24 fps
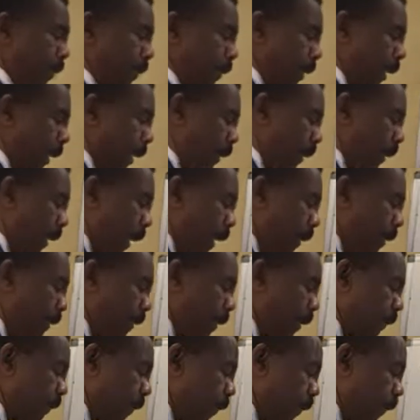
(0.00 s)
Says F
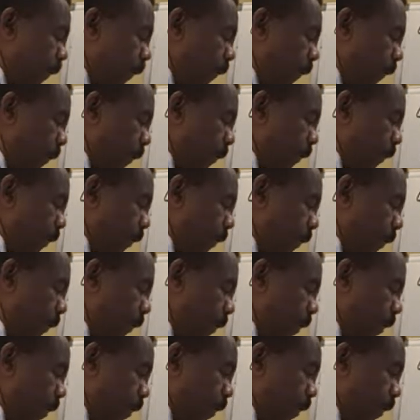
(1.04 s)
is for
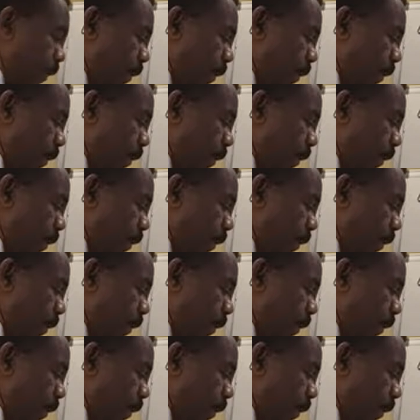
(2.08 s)
first,